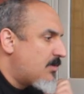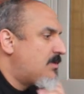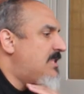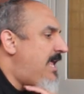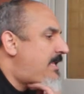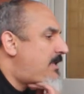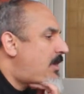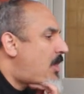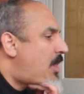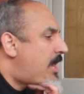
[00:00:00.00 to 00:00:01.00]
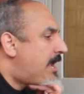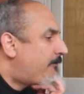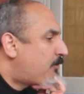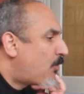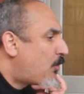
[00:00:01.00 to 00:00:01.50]
Then
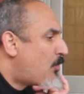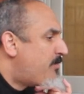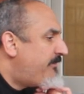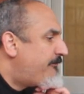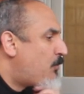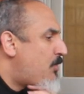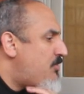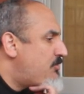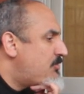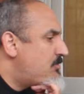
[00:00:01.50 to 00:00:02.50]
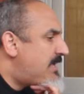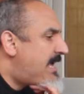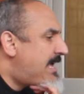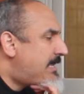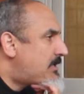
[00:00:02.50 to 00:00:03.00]
after or before you do
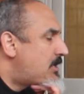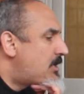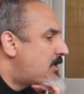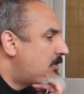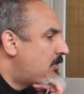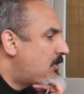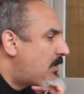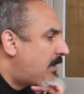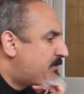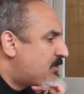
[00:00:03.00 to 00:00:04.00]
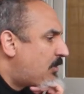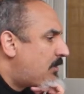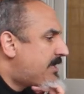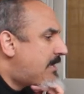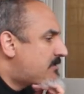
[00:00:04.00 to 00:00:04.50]
that, go up to
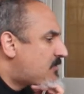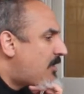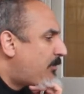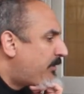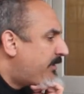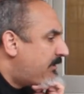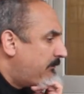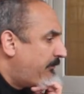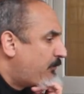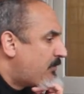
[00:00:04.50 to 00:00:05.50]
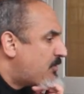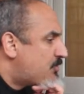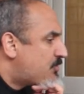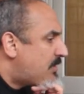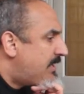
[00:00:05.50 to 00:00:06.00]
Alt House Arboretum for their
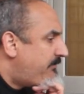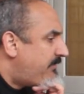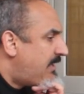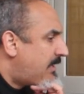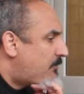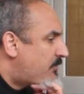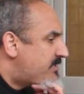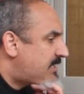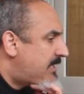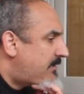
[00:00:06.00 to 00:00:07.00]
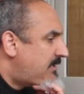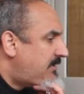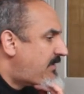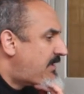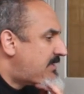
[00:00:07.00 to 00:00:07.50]
shred event and
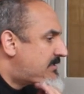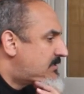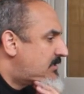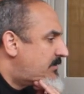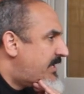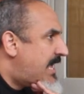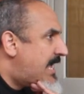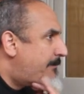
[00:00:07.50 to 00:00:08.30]
recycling event. That's going to be at